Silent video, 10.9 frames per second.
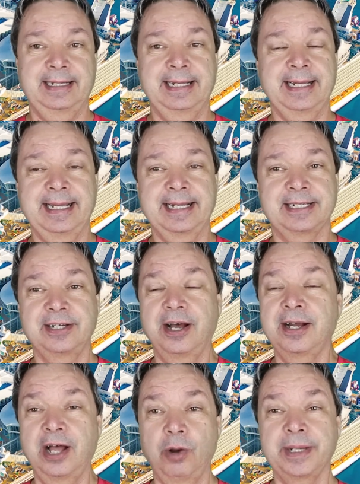It's
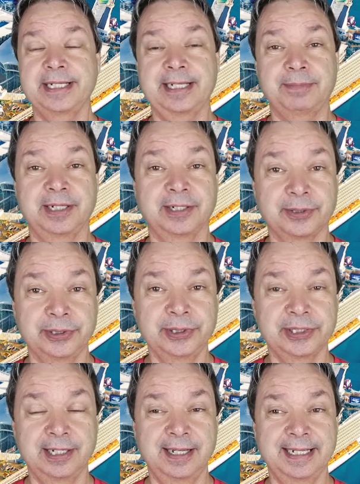not always up to the
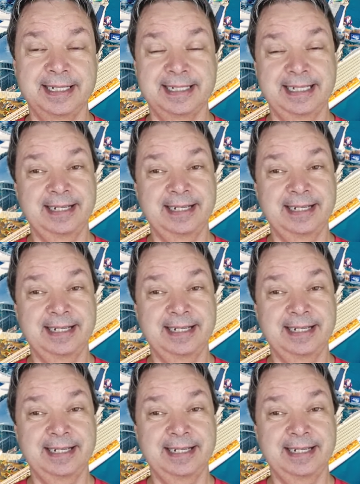cruise lines.